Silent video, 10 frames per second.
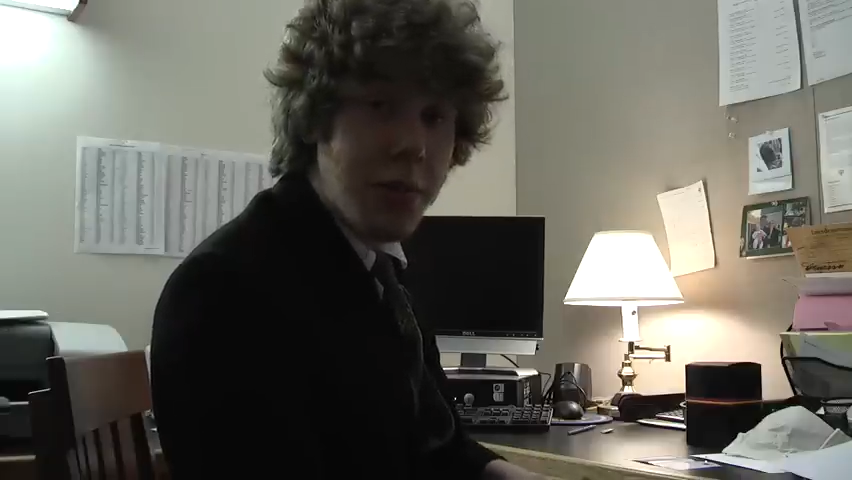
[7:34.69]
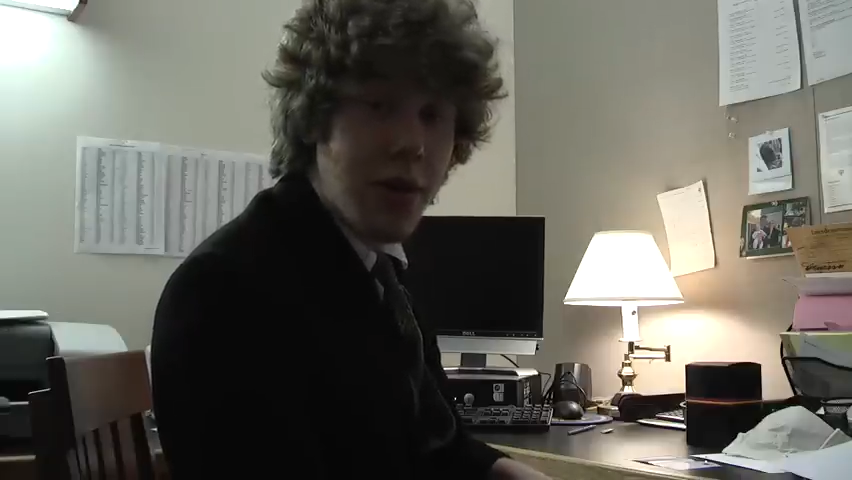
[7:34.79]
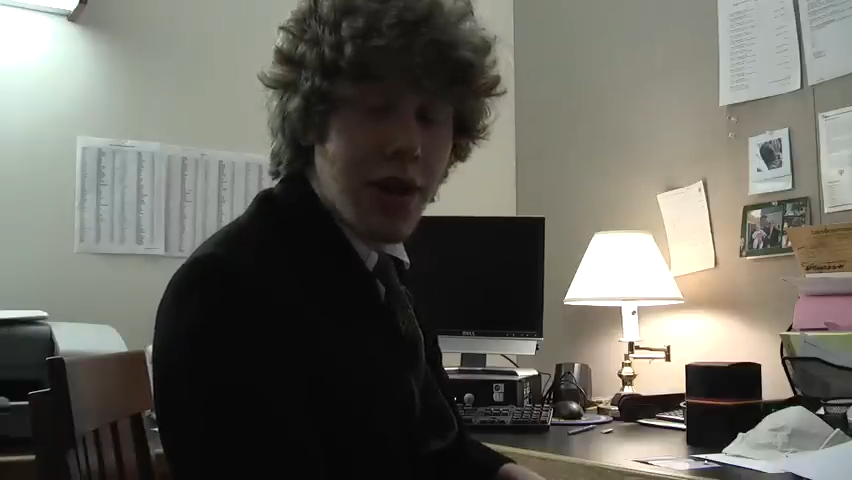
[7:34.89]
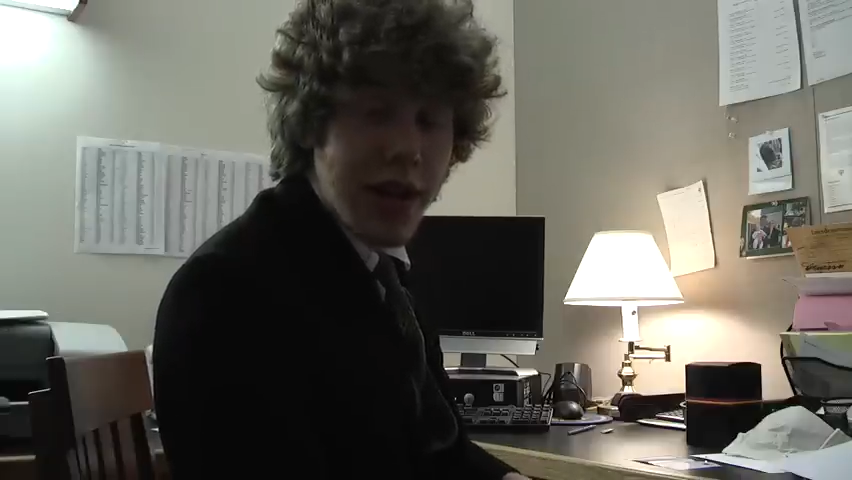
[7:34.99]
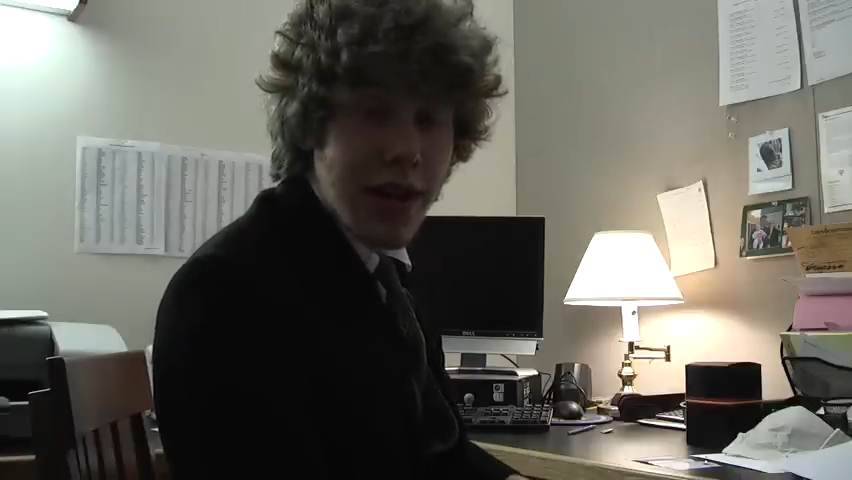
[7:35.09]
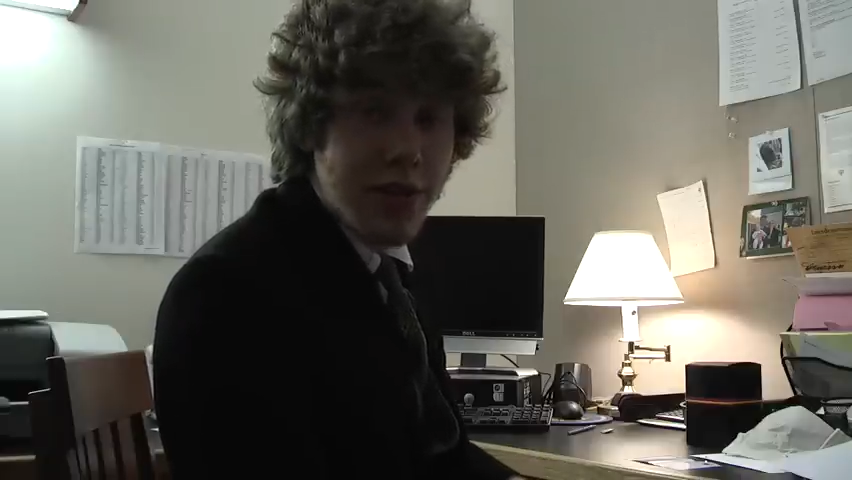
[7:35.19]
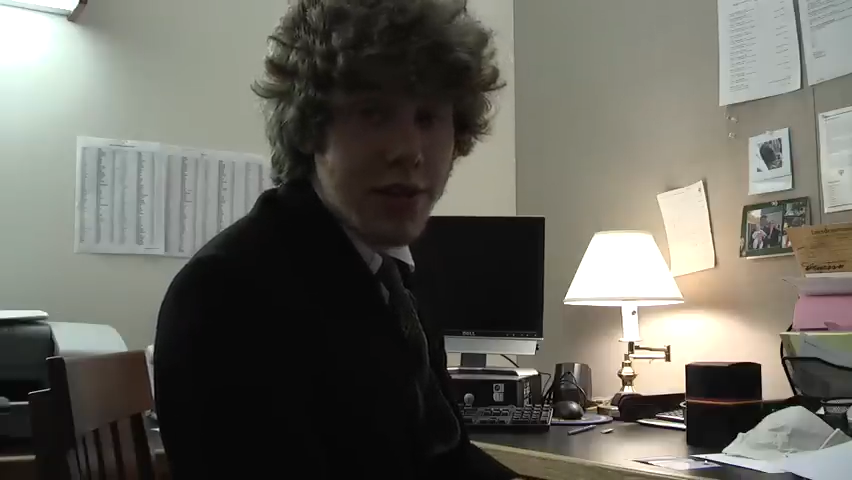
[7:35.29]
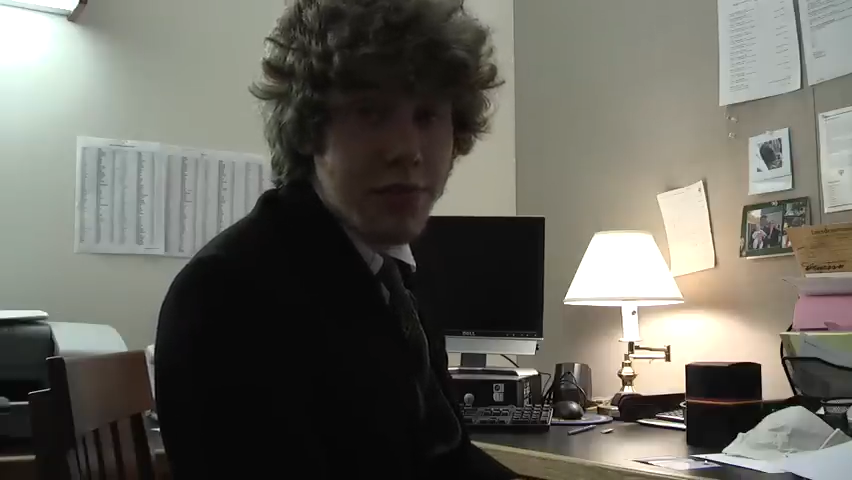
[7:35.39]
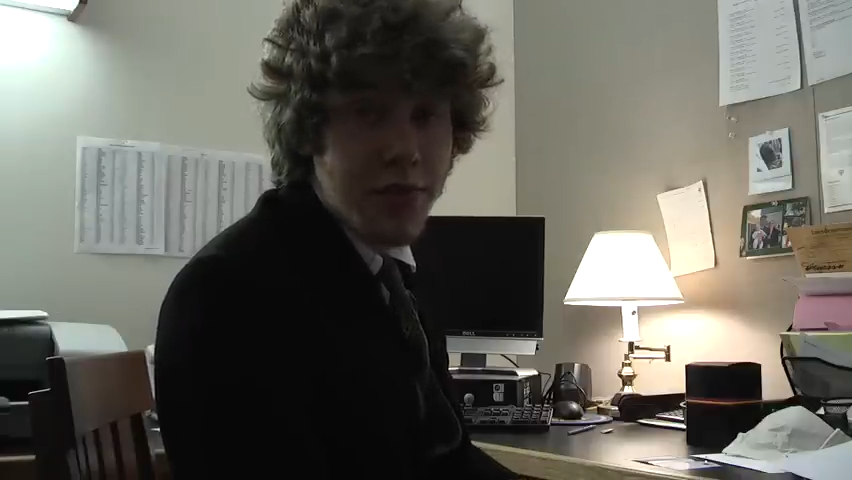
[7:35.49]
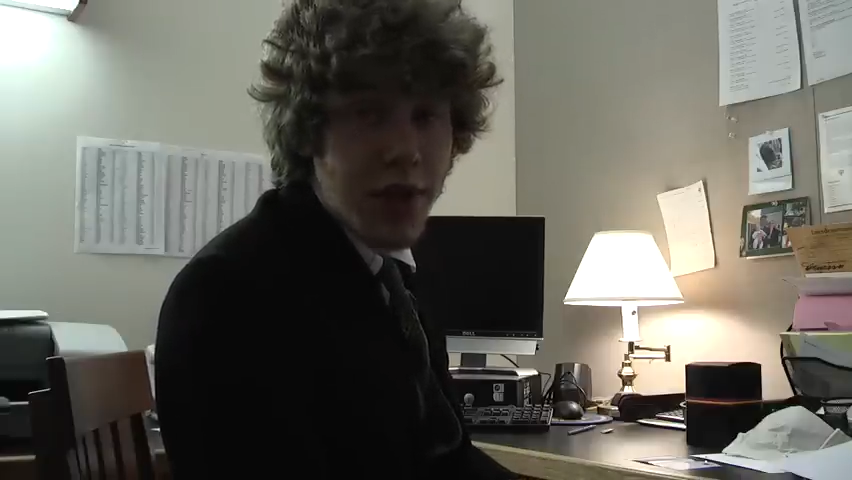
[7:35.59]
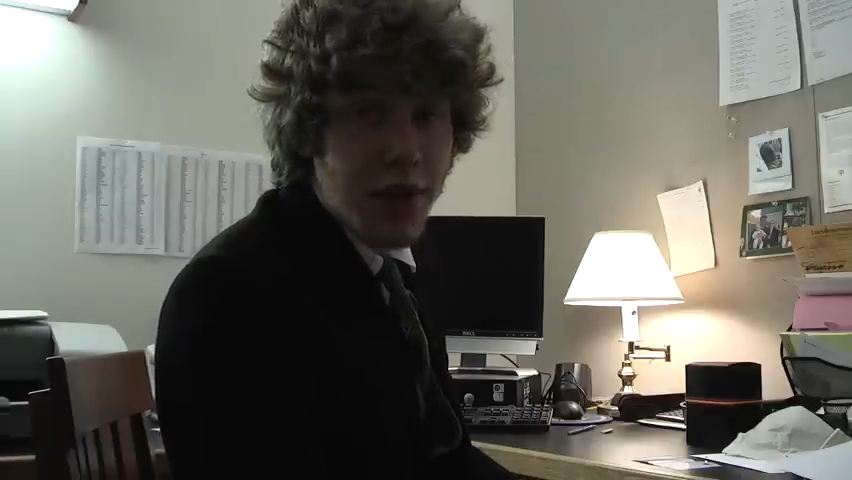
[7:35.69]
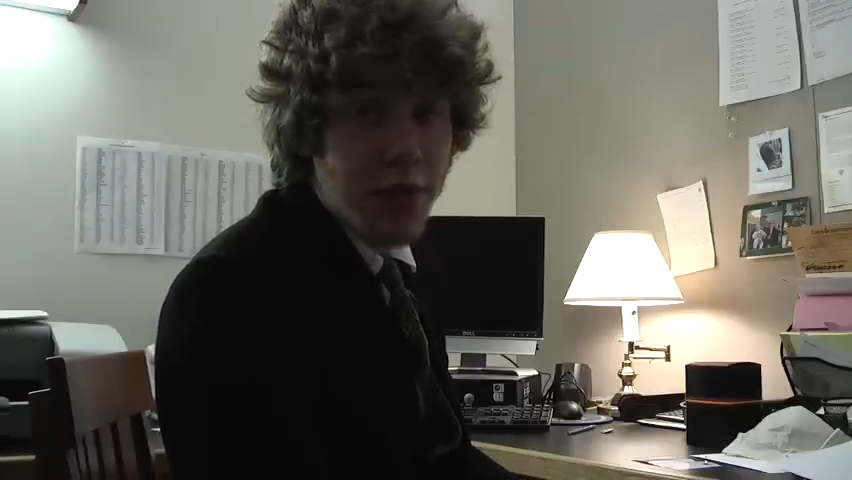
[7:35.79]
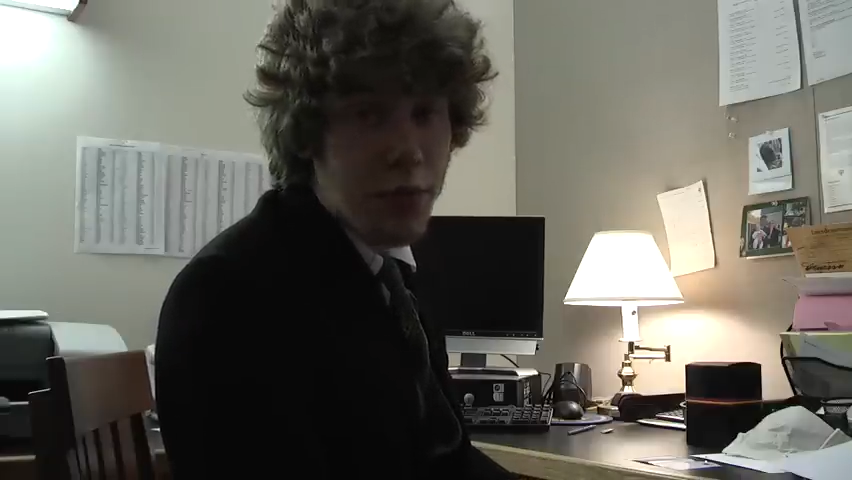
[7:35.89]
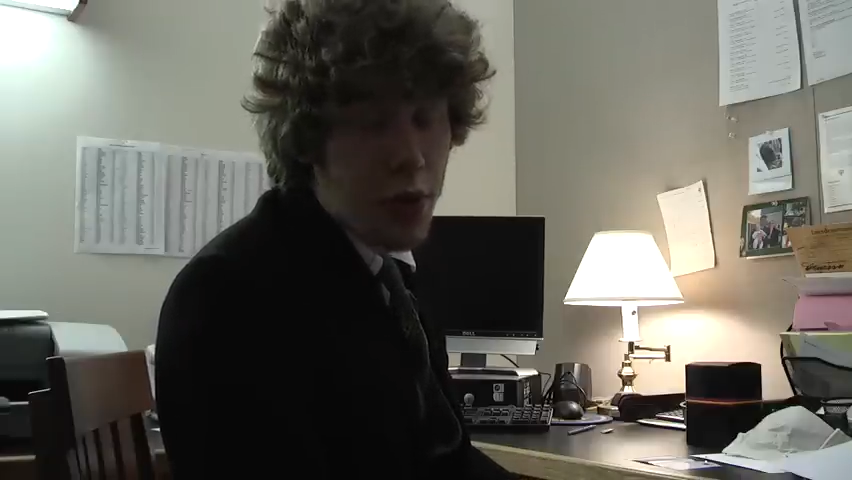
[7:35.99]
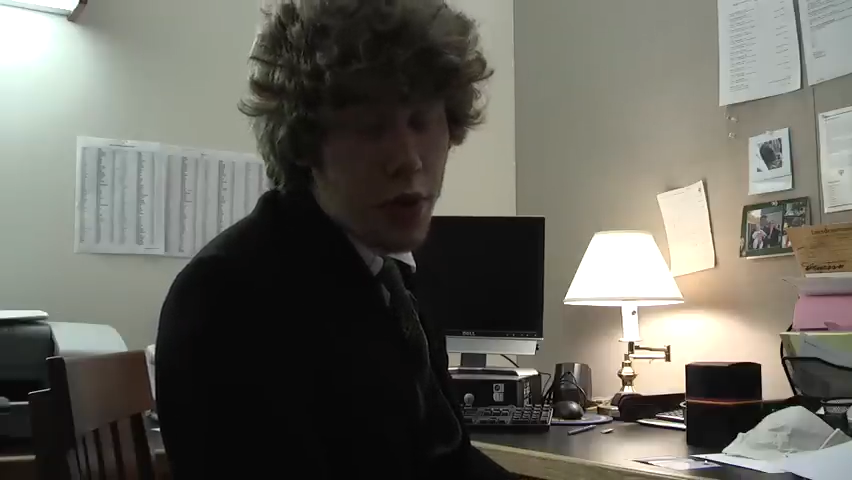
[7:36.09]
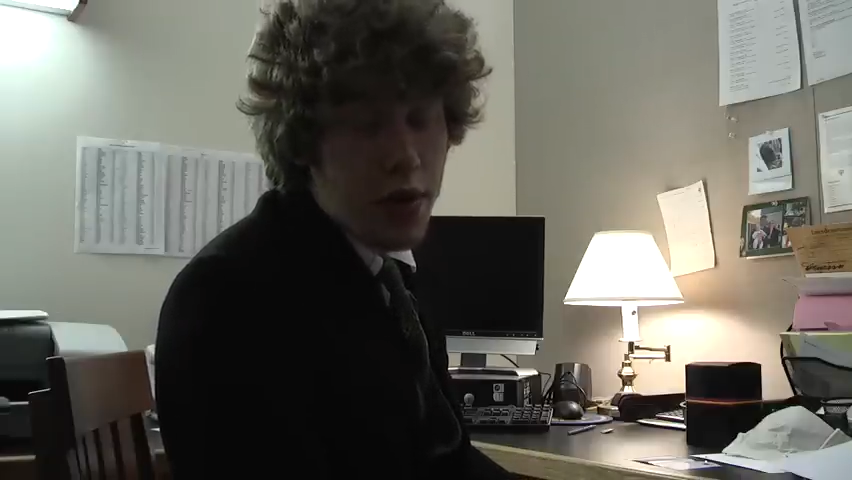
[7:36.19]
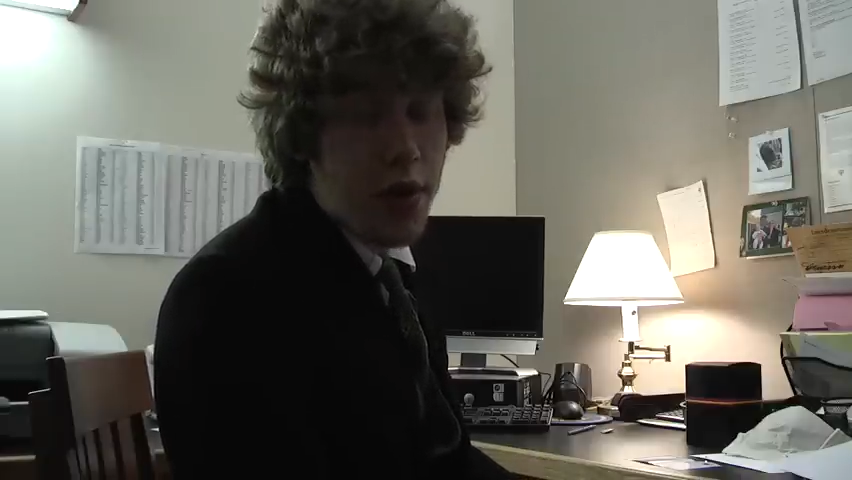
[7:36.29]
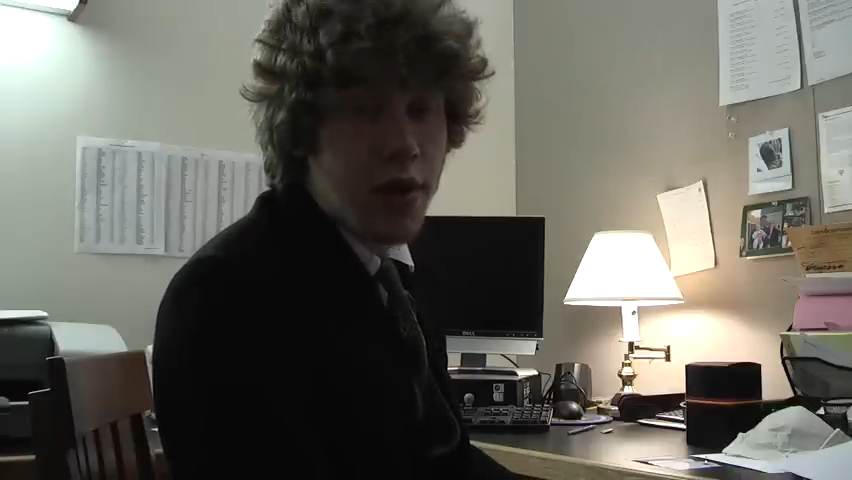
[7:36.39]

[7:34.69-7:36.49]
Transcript: and I'm here to lay down some very important